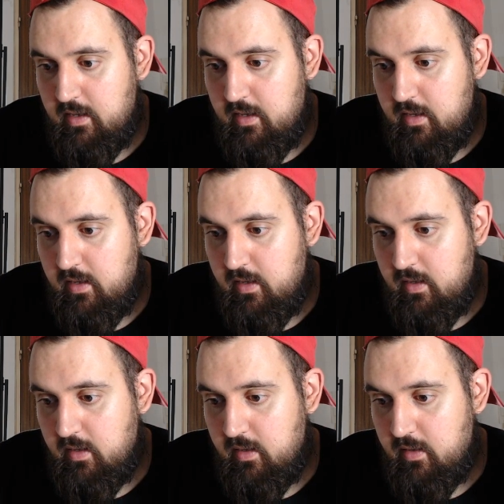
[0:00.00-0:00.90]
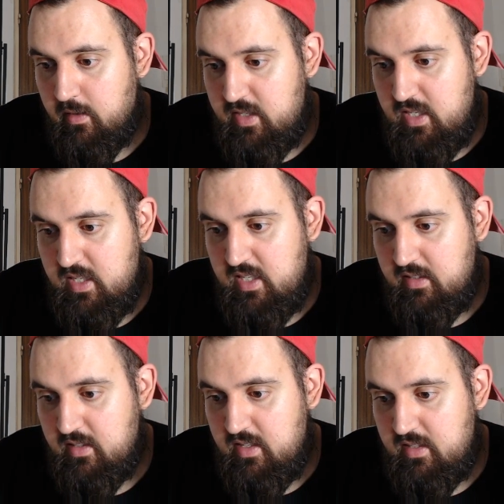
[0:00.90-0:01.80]
uh,
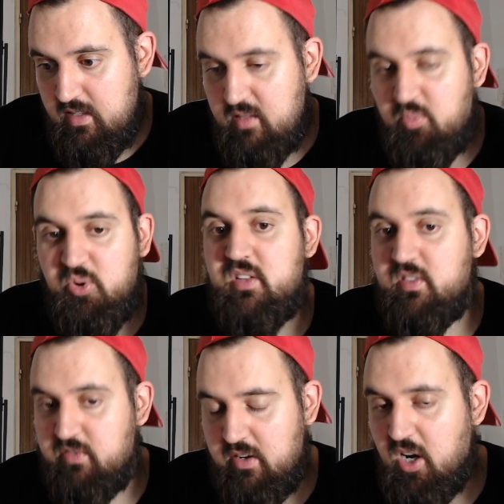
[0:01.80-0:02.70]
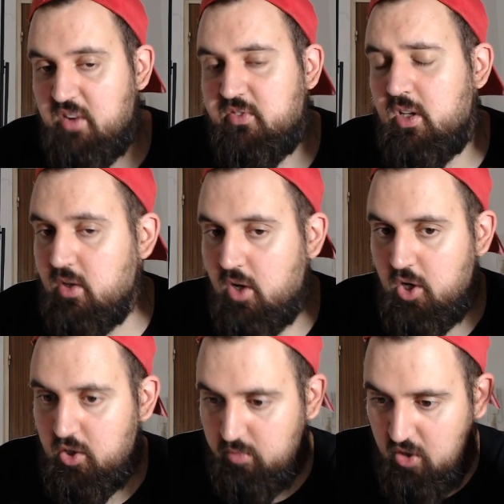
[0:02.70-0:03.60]
it, it, it, brings very often a
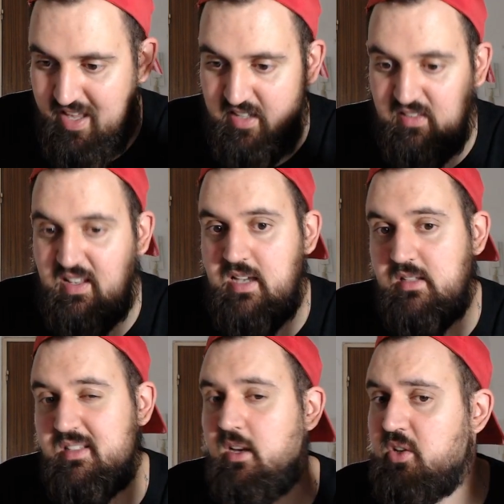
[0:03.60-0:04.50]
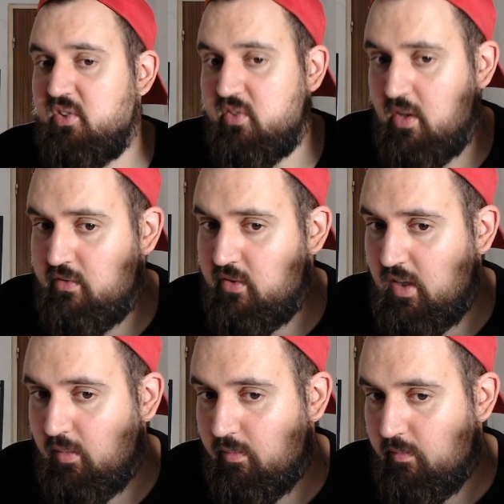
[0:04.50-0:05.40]
lot more anxiety and suffering.